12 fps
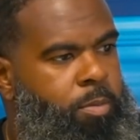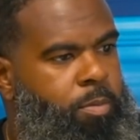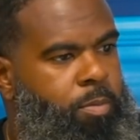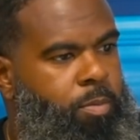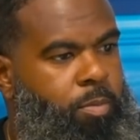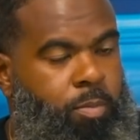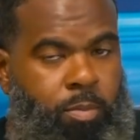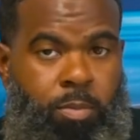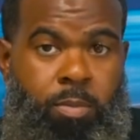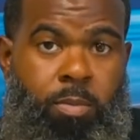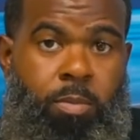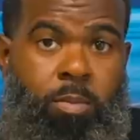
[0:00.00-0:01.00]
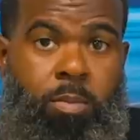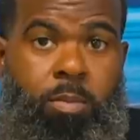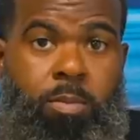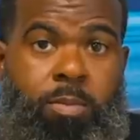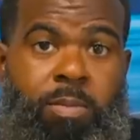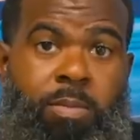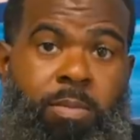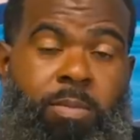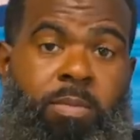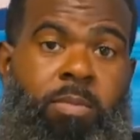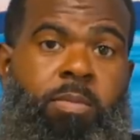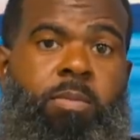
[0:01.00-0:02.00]

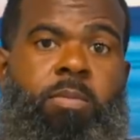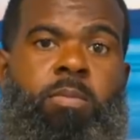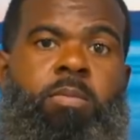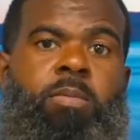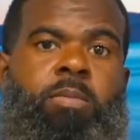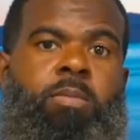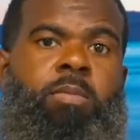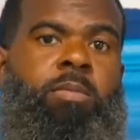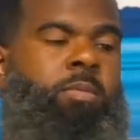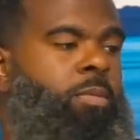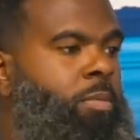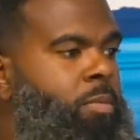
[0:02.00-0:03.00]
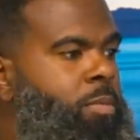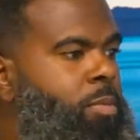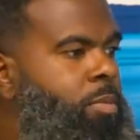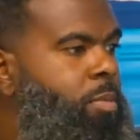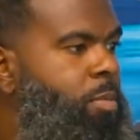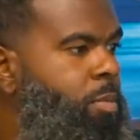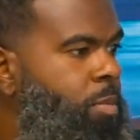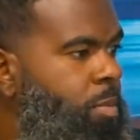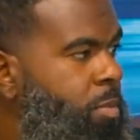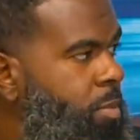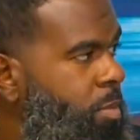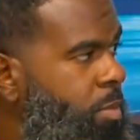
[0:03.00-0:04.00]

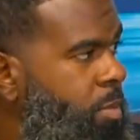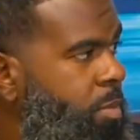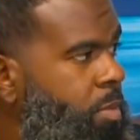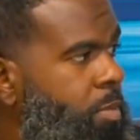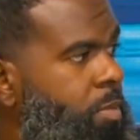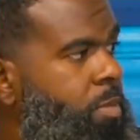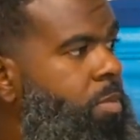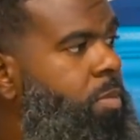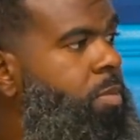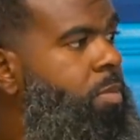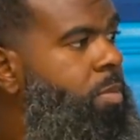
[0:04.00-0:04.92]
(silent)